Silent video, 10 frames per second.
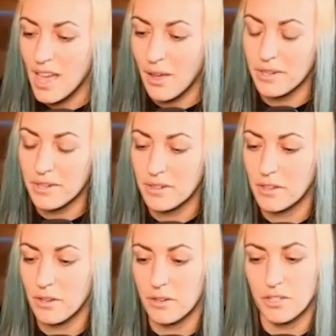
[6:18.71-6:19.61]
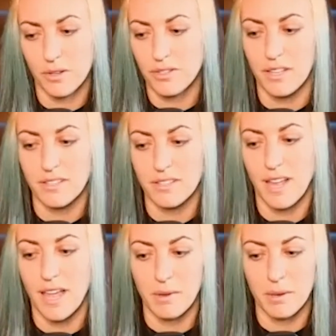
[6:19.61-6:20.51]
I would go to shows all the
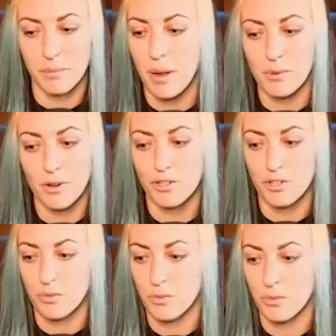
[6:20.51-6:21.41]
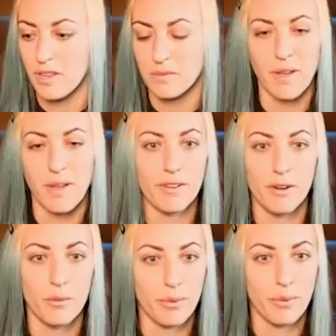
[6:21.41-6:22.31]
time, and Papa Roach was my
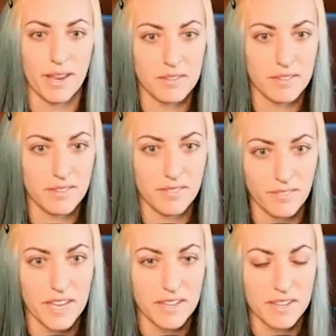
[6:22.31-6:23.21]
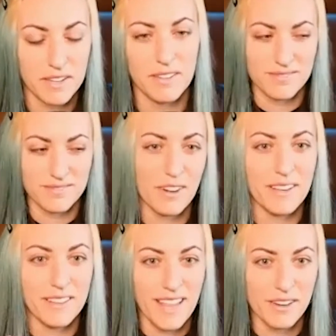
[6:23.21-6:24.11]
favorite band. Like
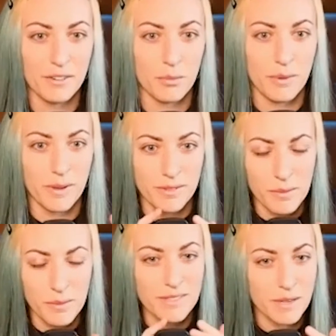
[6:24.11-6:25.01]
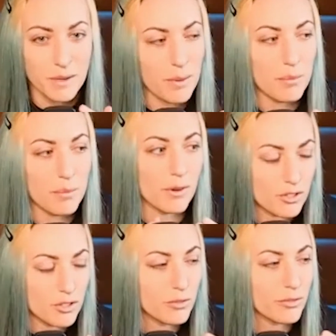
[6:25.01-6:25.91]
they're in that group. It was Limp Bizkit, Papa
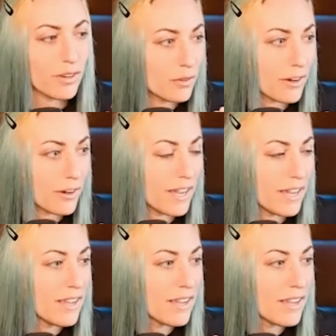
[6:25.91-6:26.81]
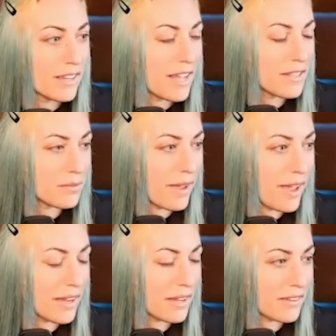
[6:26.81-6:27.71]
Roach, Newfound Glory,
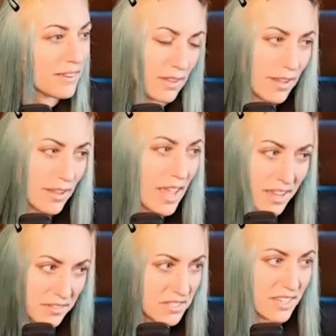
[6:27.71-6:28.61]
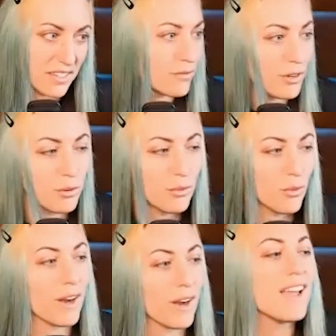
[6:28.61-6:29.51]
Godsmack, Hanson, a few more.